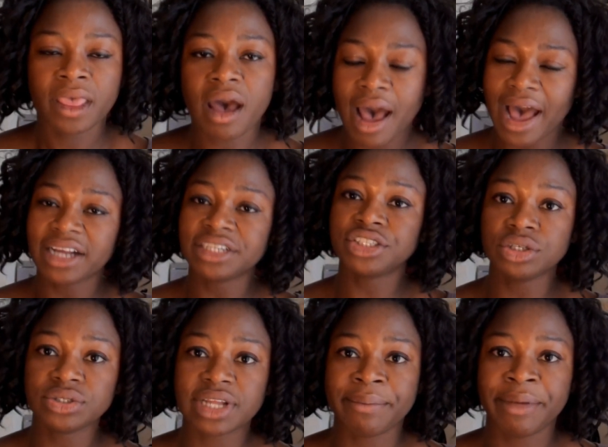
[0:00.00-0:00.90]
I had
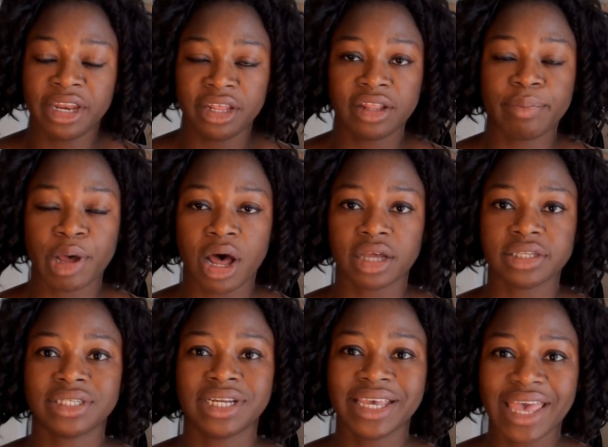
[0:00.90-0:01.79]
used MN in the
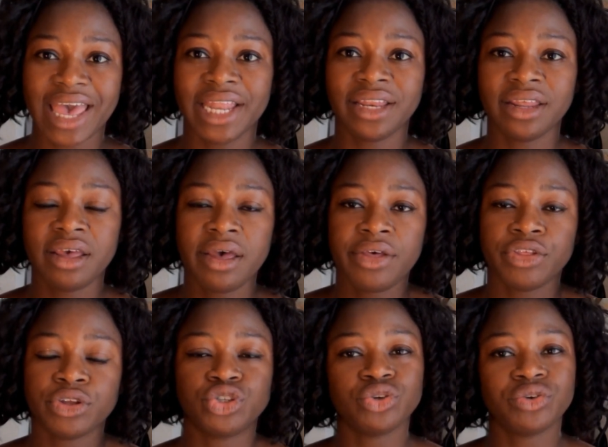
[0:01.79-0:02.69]
past, and again,
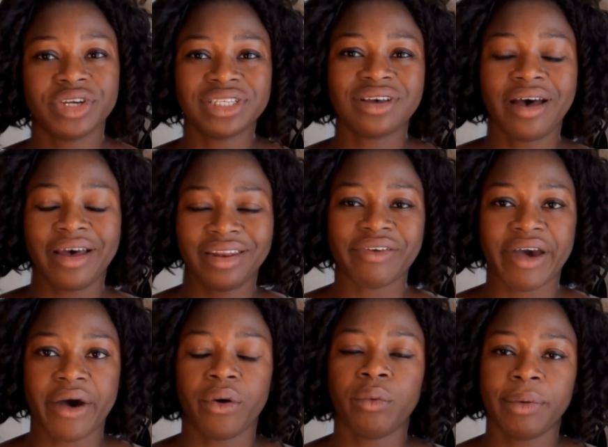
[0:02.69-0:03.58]
the jury's kind of
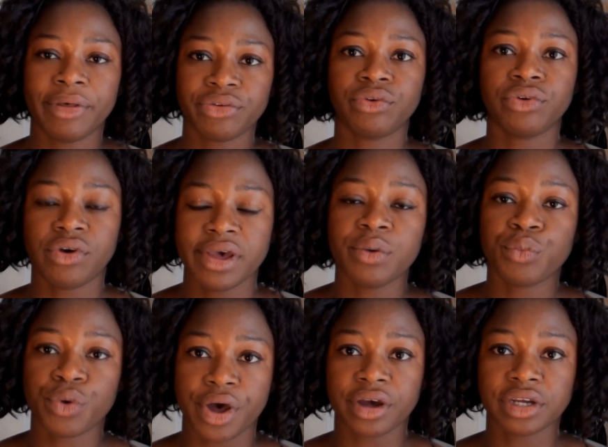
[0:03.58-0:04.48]
out on whether or not it
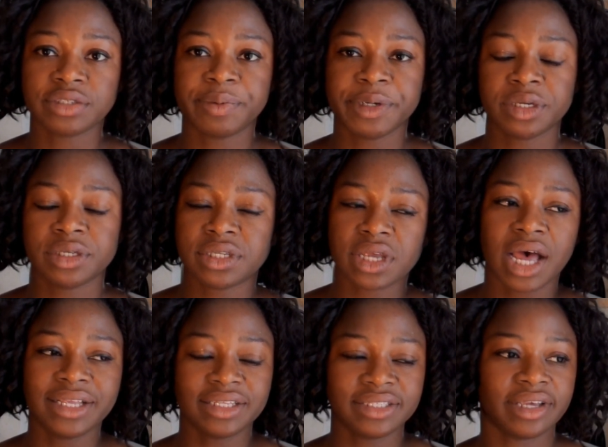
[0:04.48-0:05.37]
worked, because
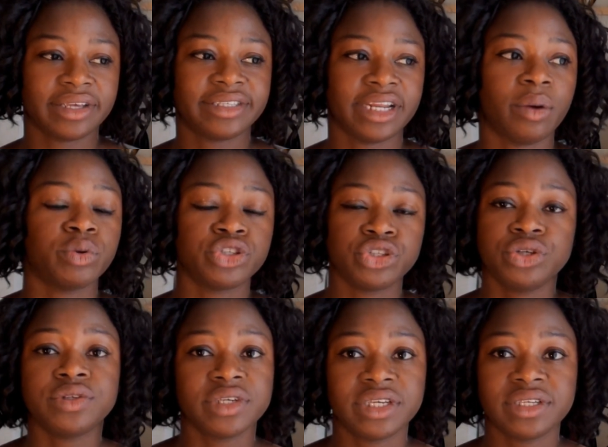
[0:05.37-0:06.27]
as I said, I wasn't
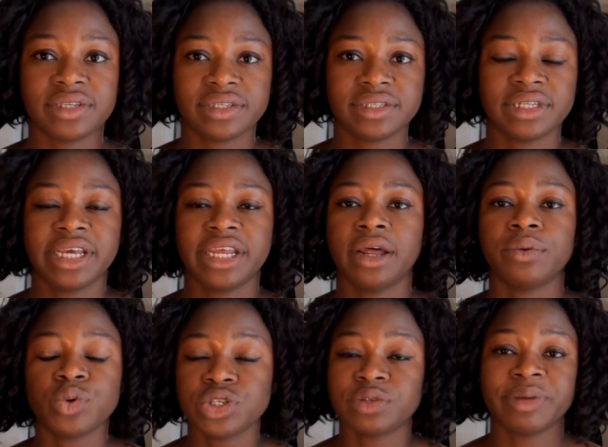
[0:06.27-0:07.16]
using it consistently and I
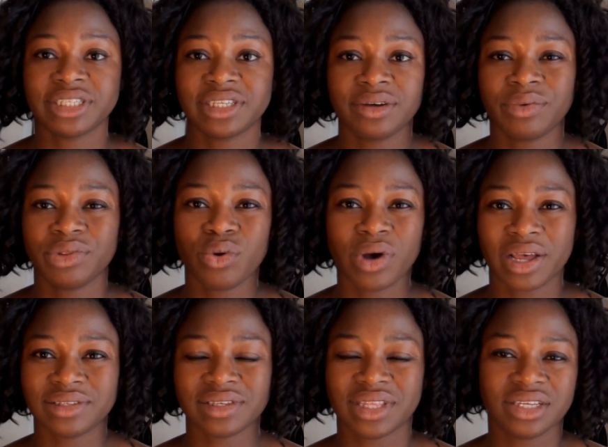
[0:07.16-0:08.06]
was mixing it with all
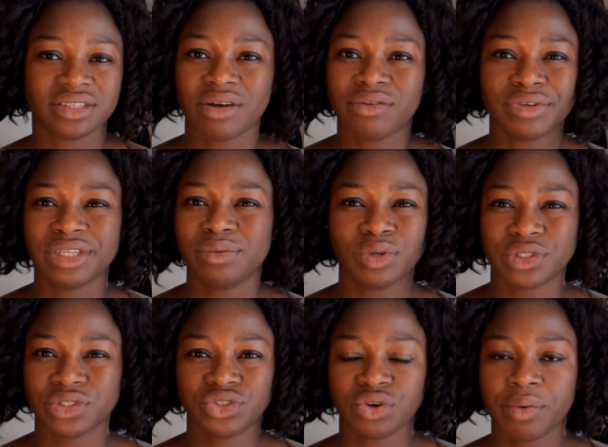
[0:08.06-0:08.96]
kinds of things. I really
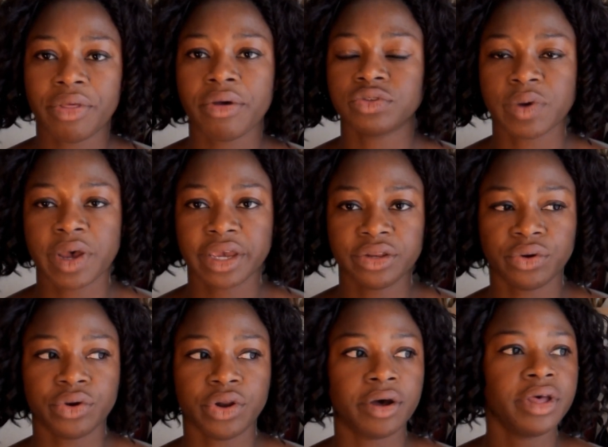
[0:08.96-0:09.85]
wasn't sure whether it was working
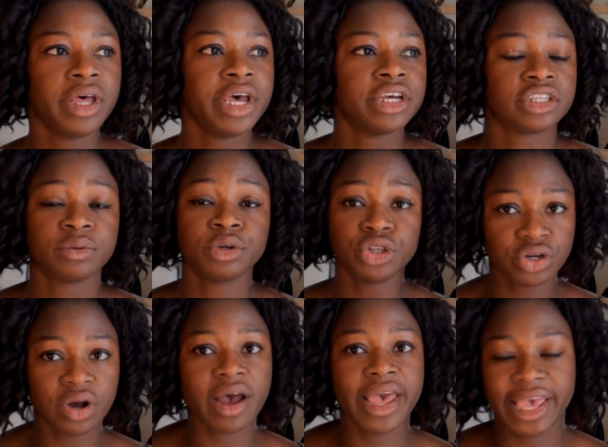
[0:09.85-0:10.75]
or not. So I'm going to
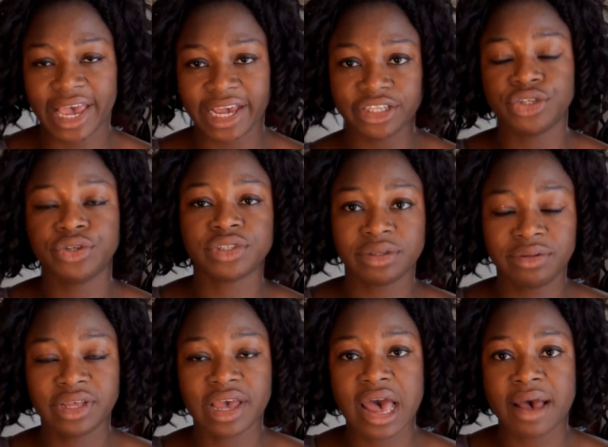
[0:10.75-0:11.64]
try again
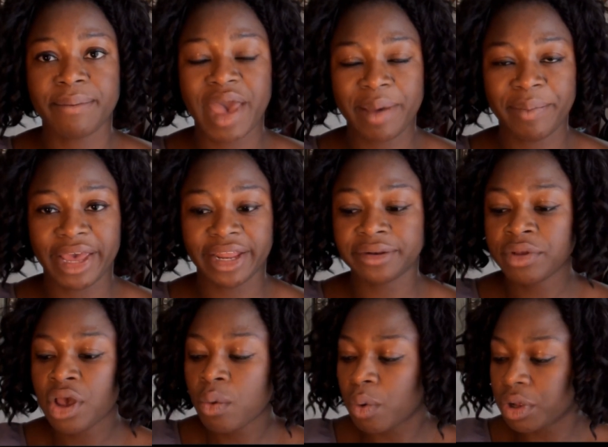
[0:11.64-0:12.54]
using MN
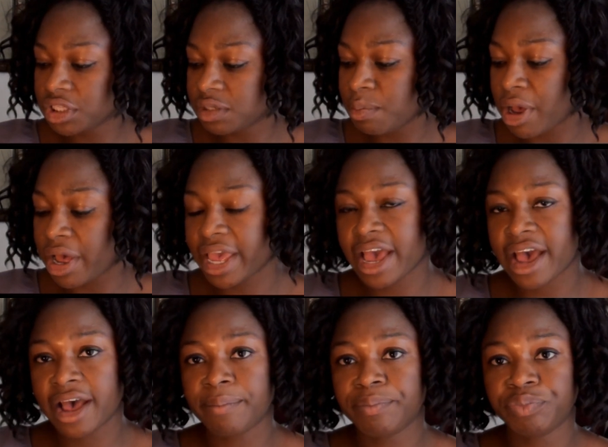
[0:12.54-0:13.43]
once my
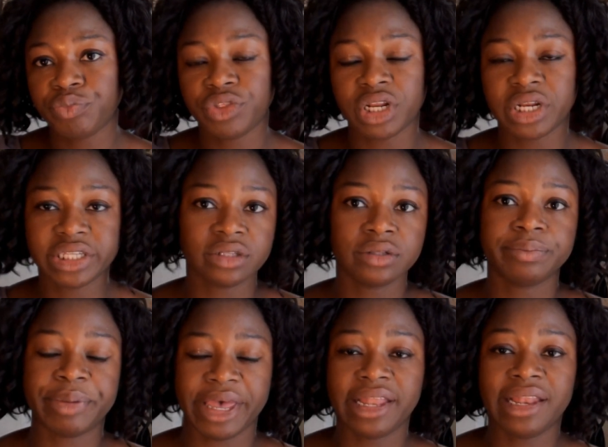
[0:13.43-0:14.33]
the little
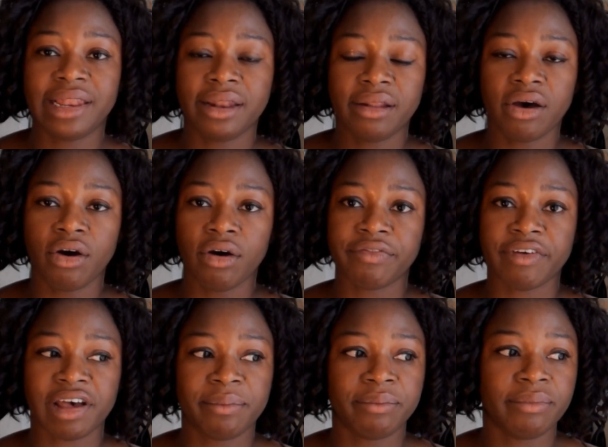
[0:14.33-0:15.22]
bit of
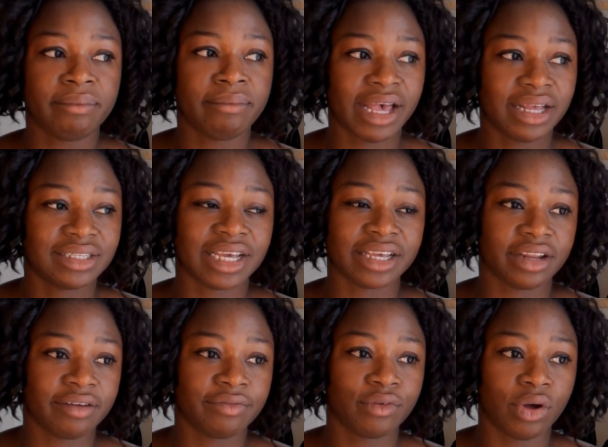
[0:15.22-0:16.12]
Megatek that
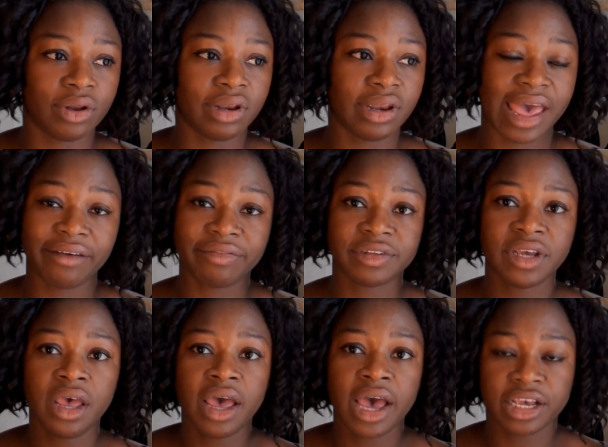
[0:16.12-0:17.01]
I've got left
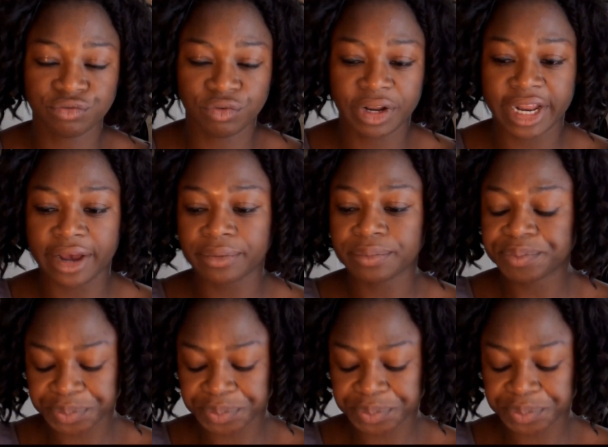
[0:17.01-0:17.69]
has run out.